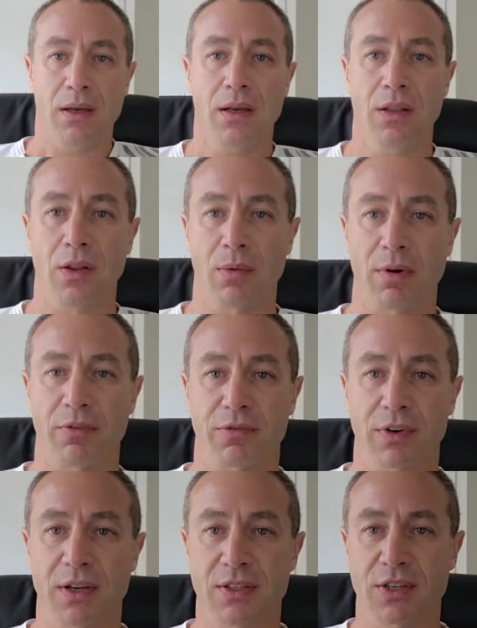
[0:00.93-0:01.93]
Hello my
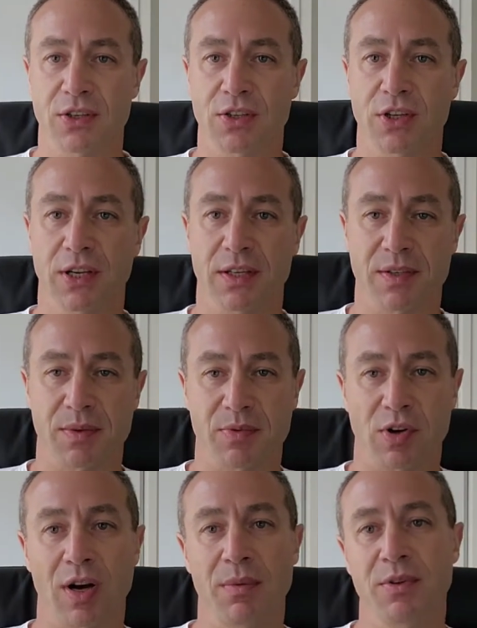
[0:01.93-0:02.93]
friends and channel
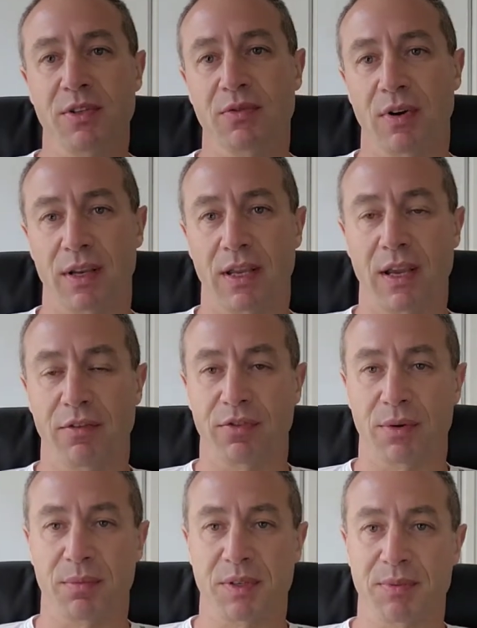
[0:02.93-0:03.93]
subscribers, Greg here
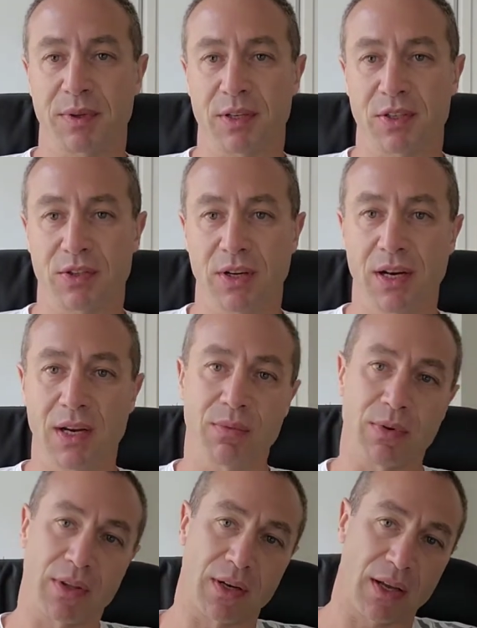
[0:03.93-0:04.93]
from Brisbane, Australia
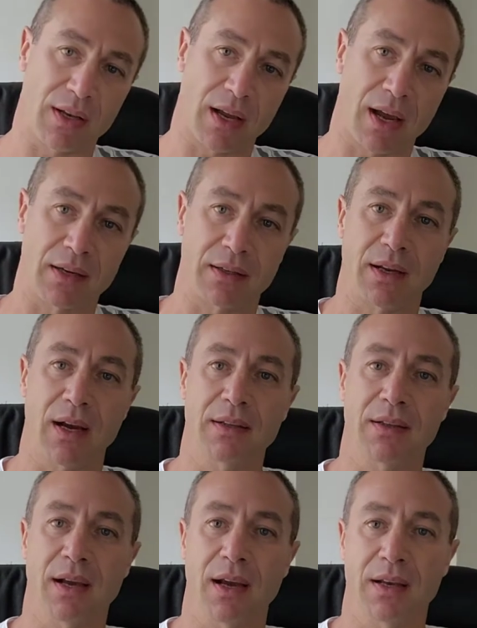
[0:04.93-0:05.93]
with another
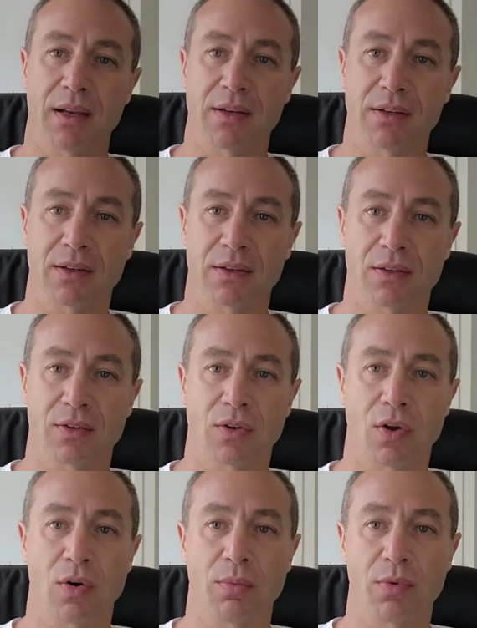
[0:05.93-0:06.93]
uncut, unedited,
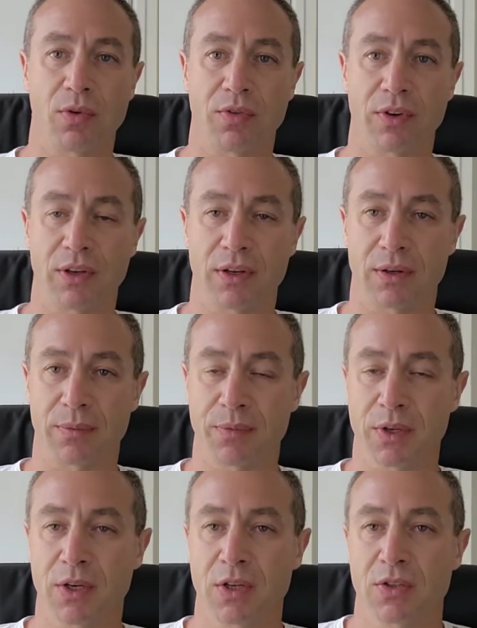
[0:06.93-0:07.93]
no bull video.
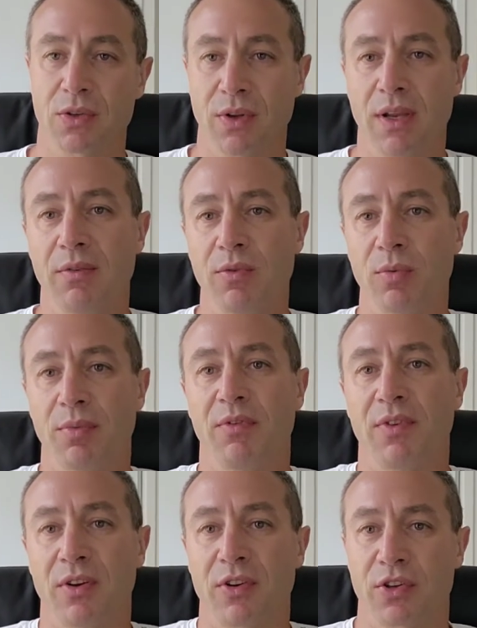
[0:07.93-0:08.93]
Today will be a
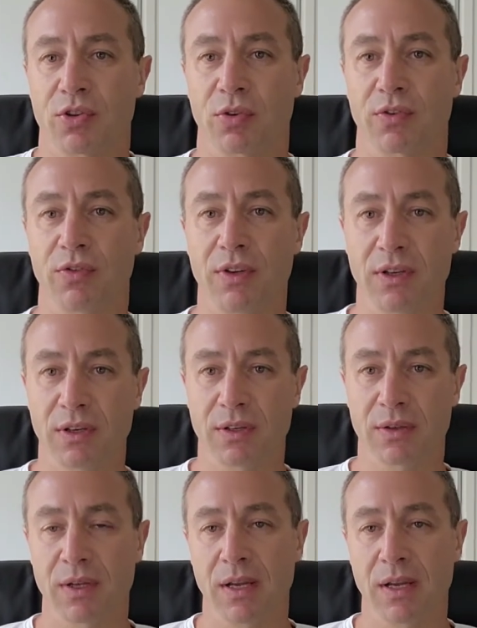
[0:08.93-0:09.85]
very short video.